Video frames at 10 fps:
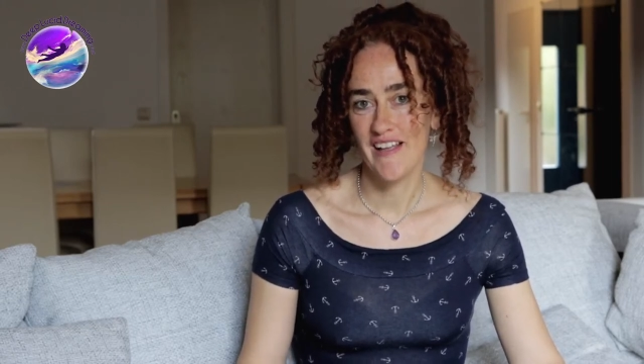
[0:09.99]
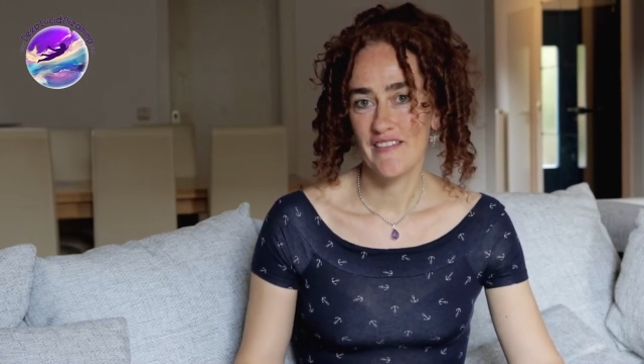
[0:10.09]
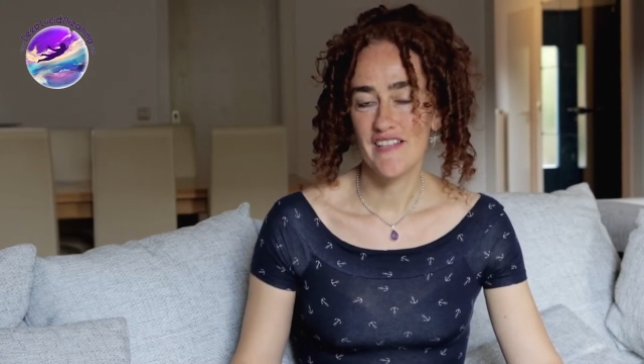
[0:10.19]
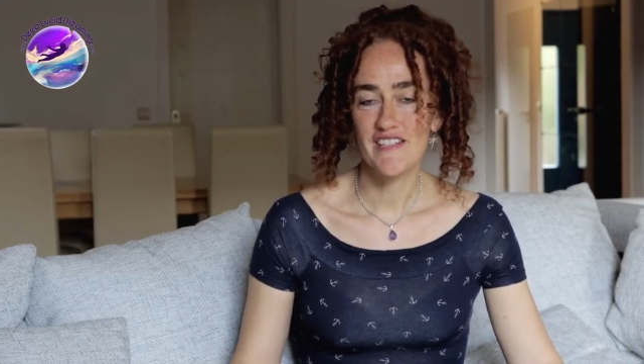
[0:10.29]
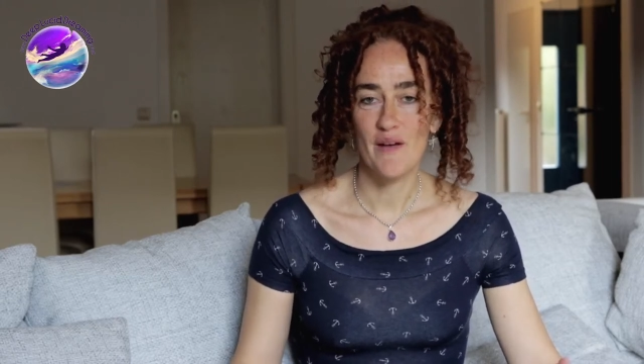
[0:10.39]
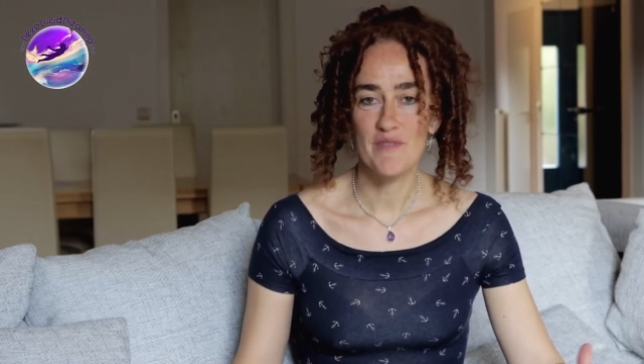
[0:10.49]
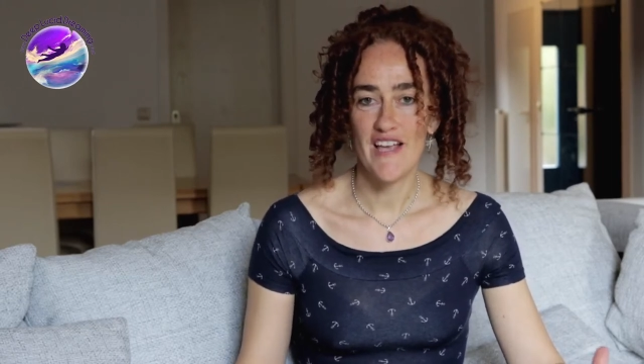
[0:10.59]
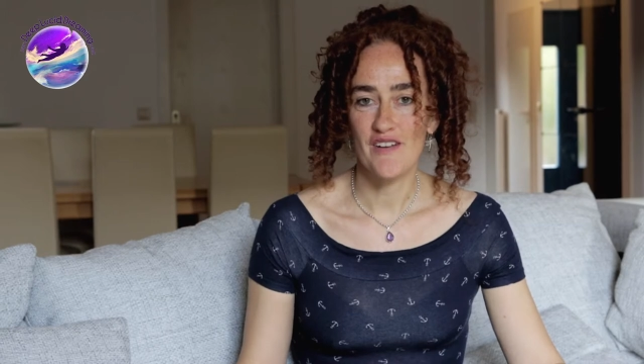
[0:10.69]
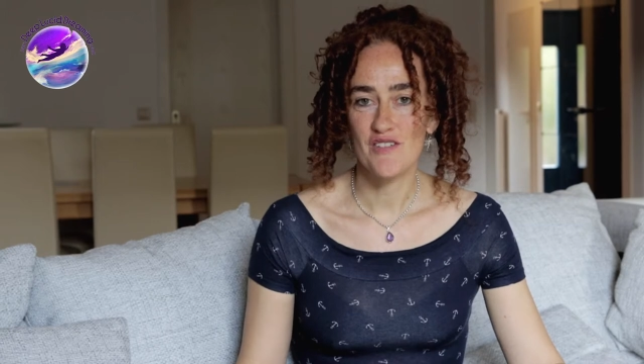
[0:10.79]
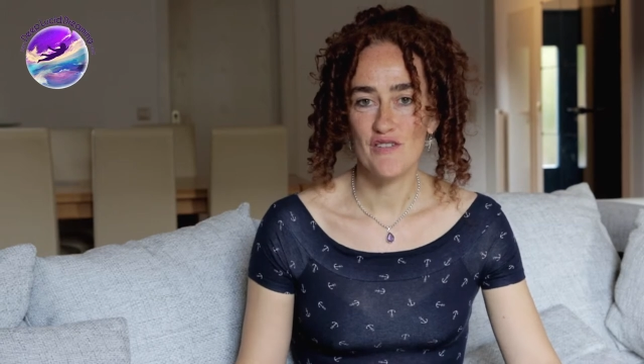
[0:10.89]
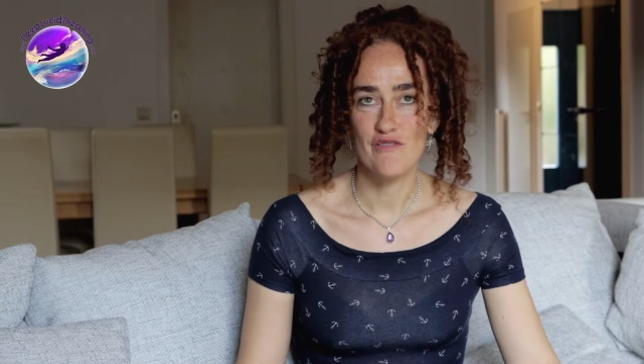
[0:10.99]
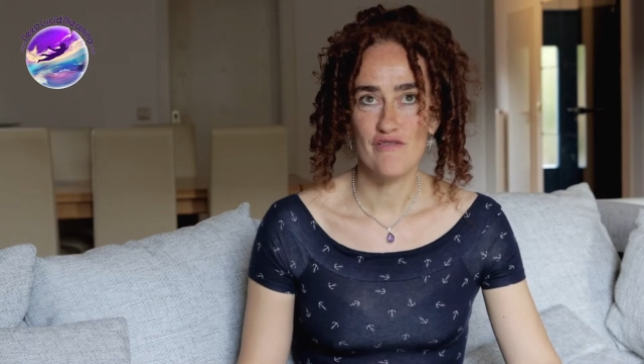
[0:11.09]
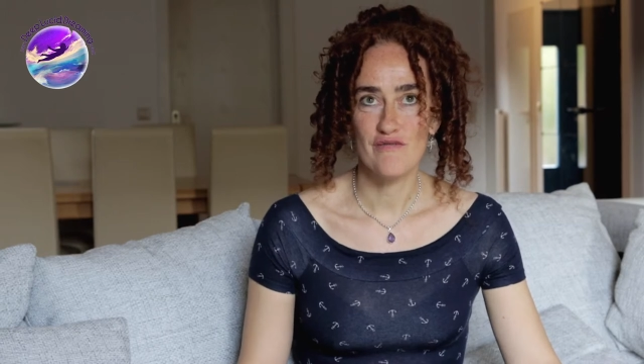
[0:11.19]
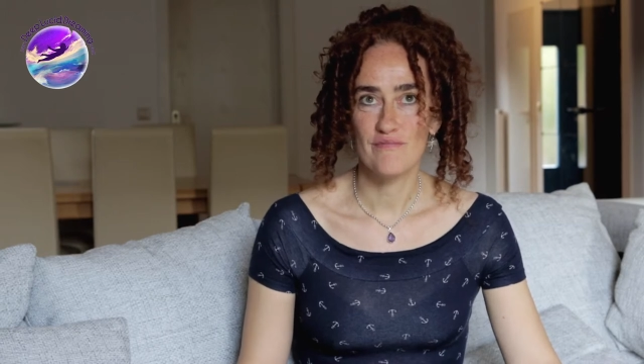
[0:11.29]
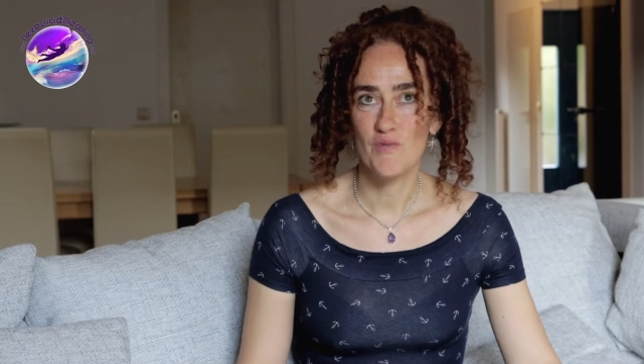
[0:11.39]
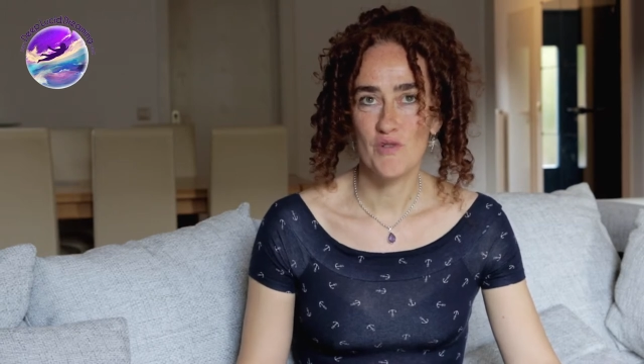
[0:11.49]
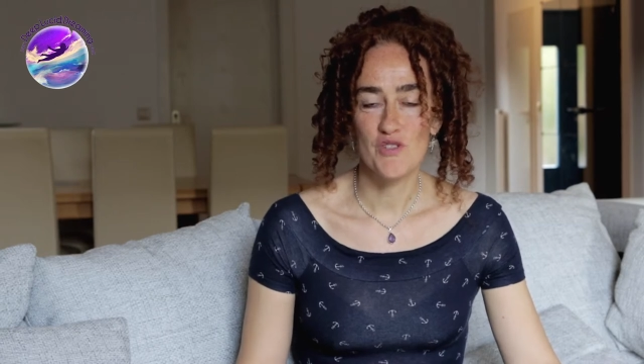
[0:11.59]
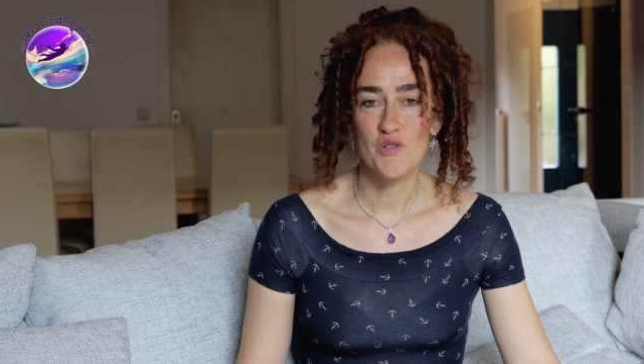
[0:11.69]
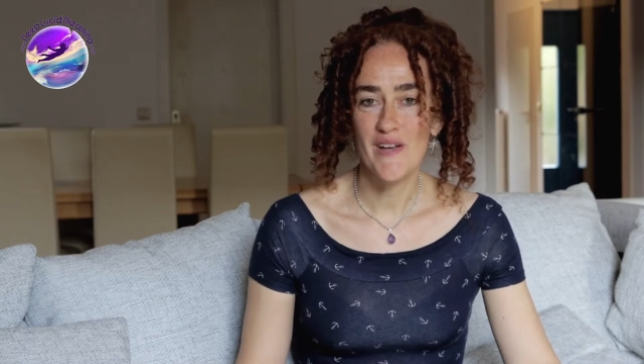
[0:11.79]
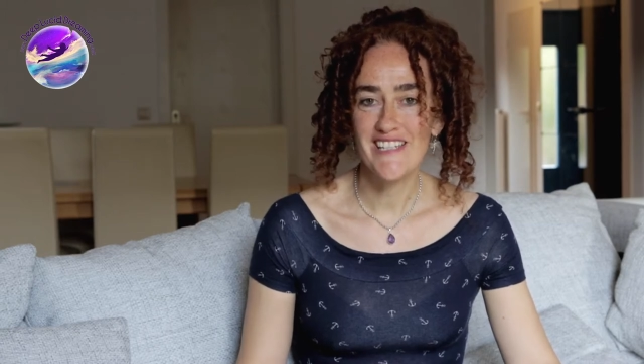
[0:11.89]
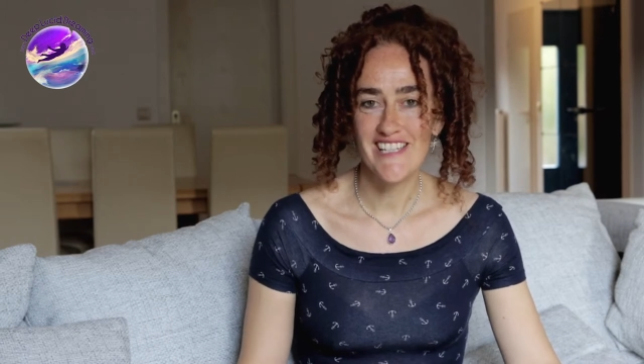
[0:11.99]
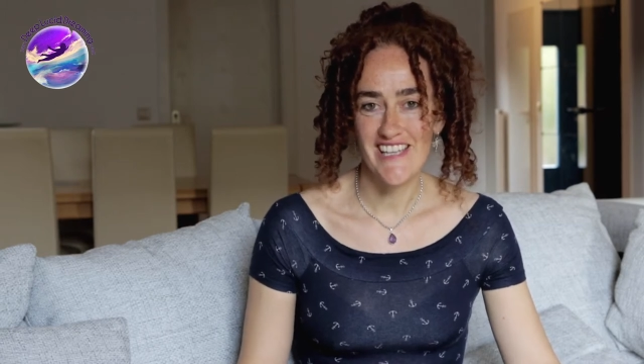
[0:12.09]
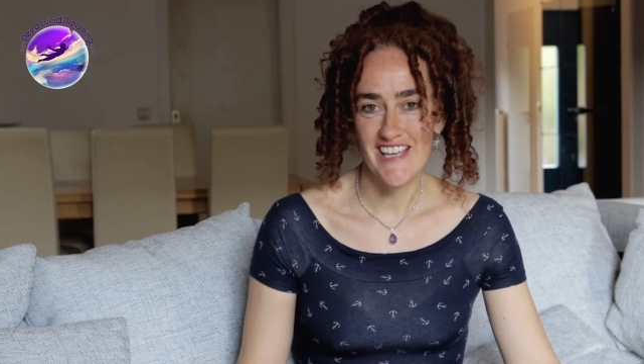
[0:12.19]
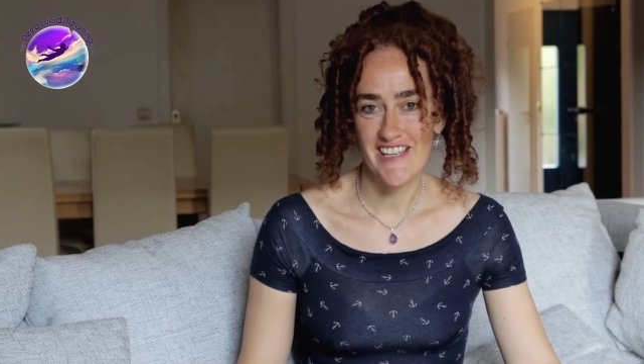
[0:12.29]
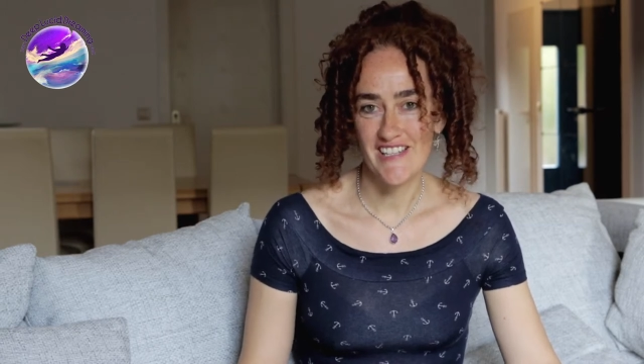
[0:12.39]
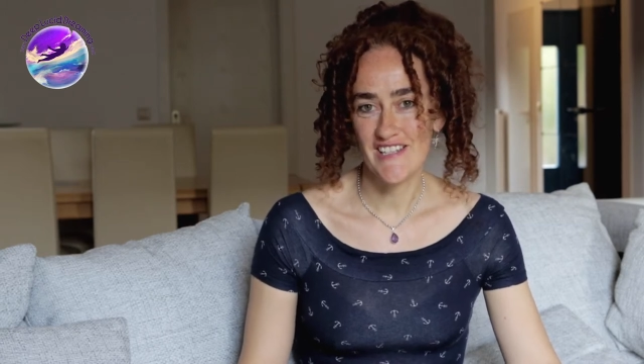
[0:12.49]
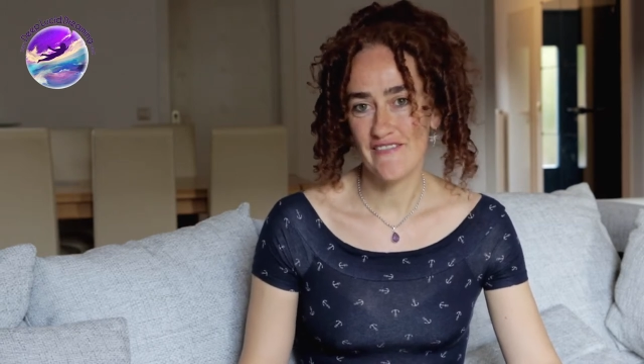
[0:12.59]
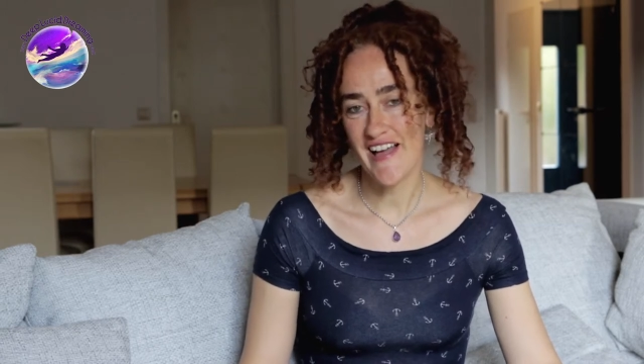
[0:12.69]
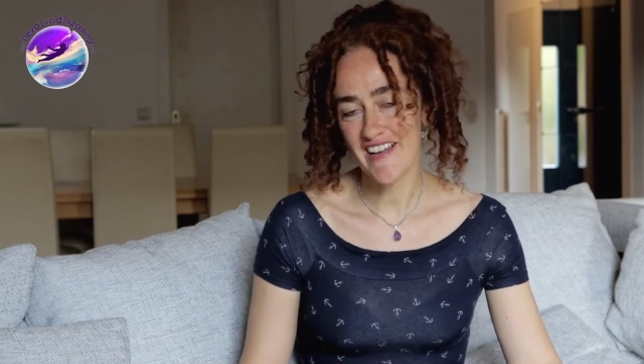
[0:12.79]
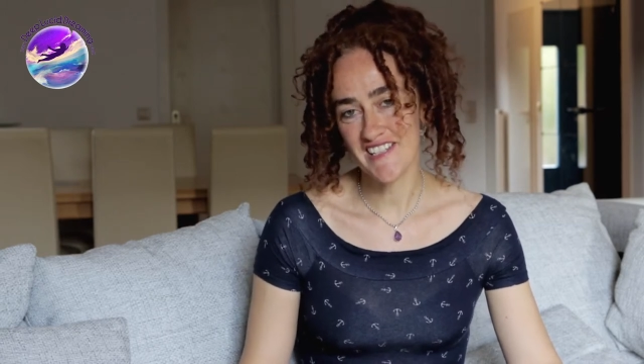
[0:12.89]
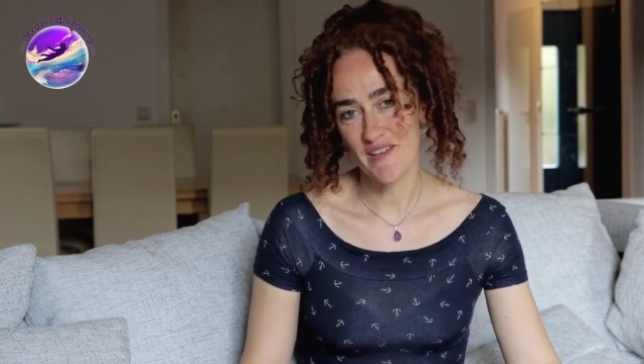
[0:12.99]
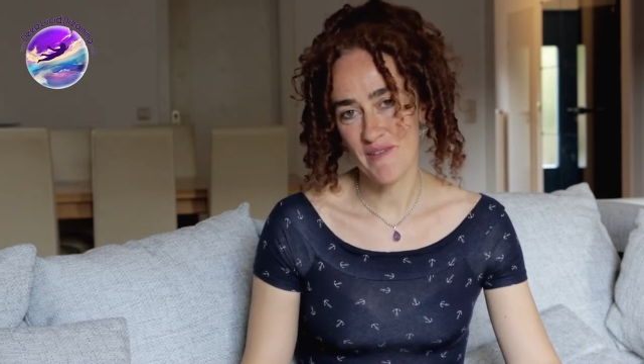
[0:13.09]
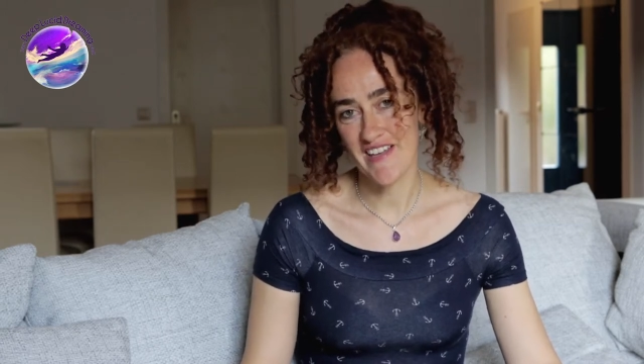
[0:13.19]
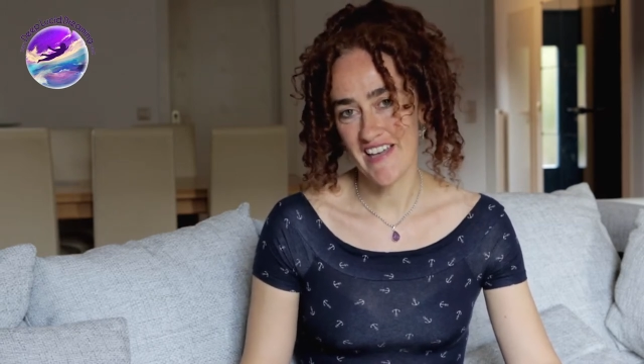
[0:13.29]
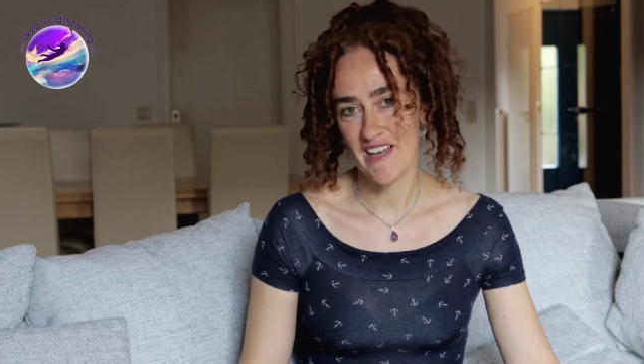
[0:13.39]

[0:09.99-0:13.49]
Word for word: This comes out of more than twenty years of academic